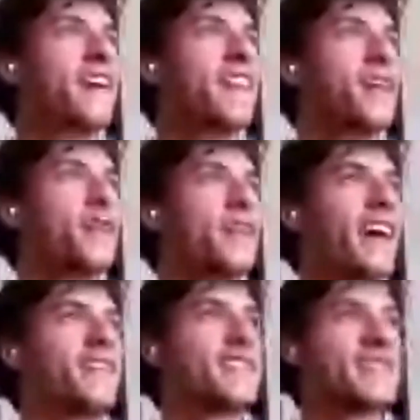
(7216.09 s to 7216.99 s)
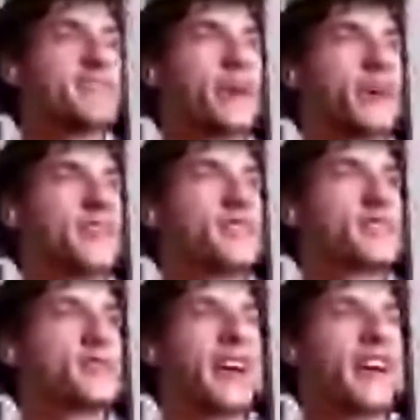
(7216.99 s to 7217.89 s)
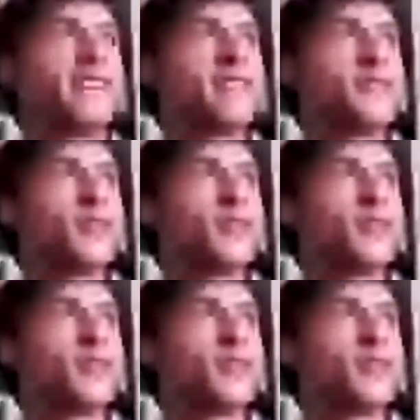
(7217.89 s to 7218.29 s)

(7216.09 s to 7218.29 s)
they would kind of disparage Rand's